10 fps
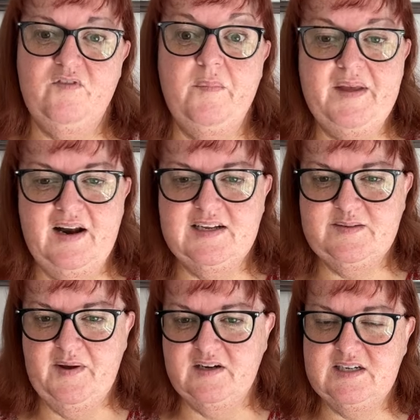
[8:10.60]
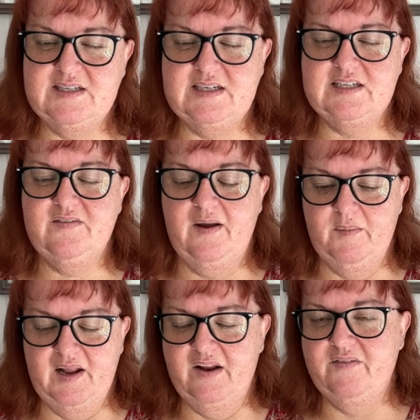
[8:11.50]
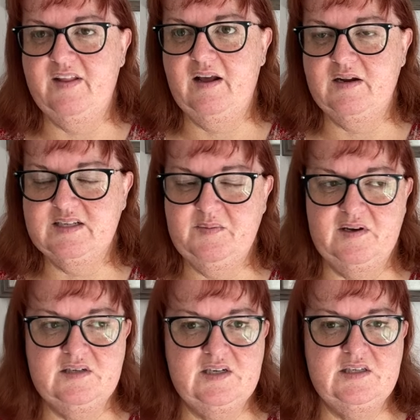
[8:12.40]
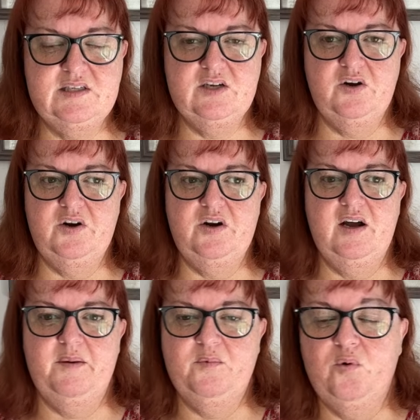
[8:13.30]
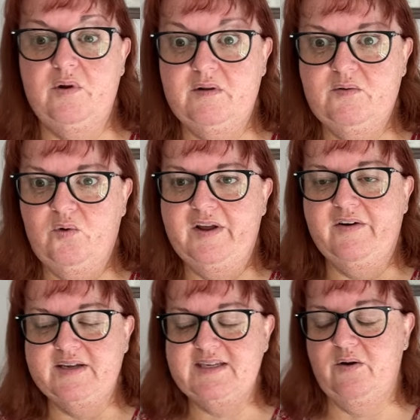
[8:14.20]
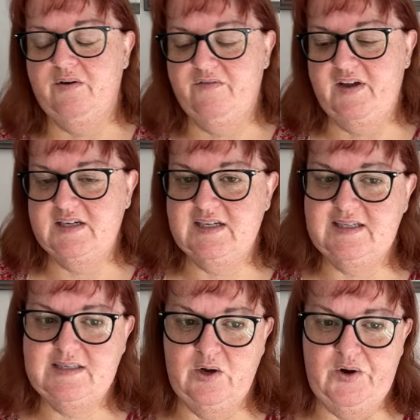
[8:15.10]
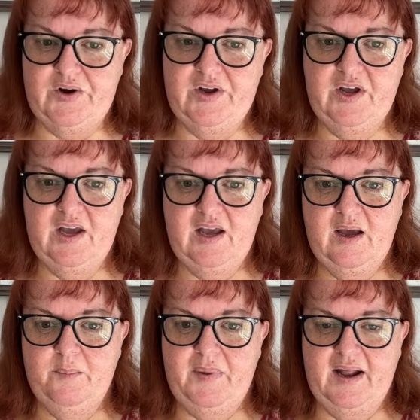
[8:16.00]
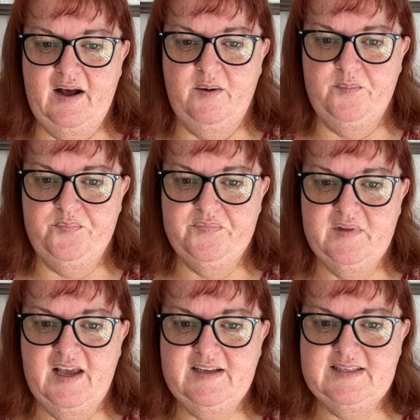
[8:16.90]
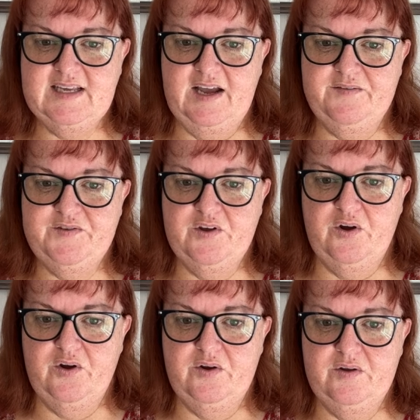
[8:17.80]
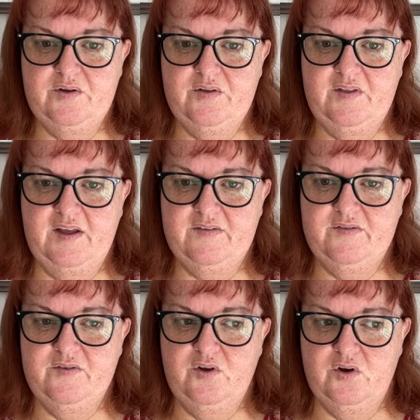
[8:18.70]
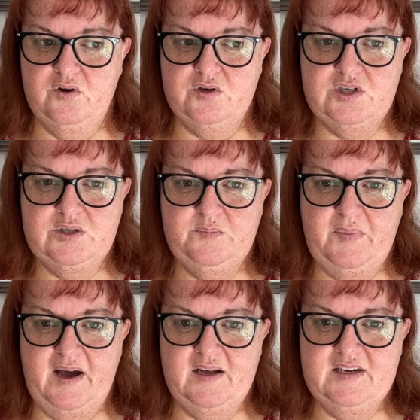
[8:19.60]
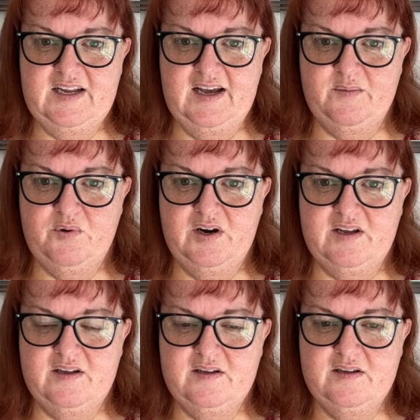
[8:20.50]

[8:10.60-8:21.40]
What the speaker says: the Atlas Mountains, and his family live in the Atlas Mountains, so all areas that are affected. So, but he's safe, so that's good. But yeah, pretty